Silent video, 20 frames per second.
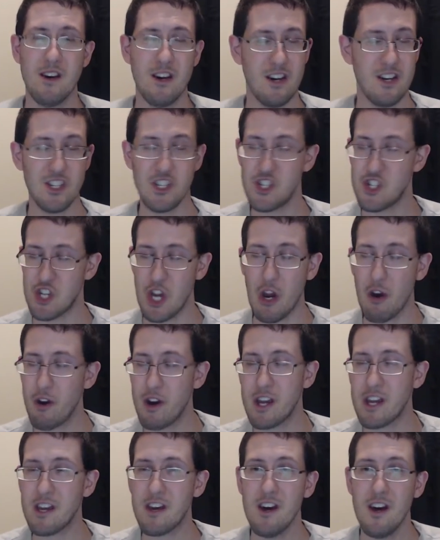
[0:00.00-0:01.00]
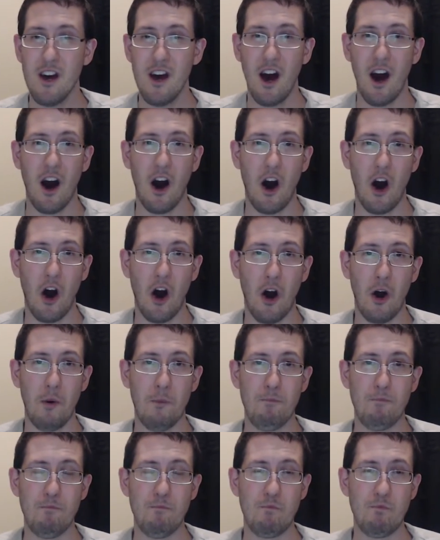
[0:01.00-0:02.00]
sharing,
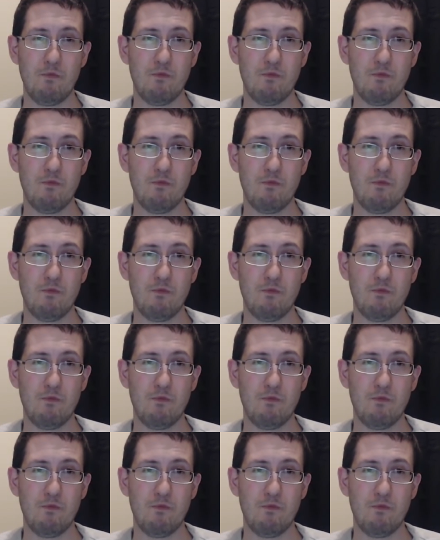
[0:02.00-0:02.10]
um,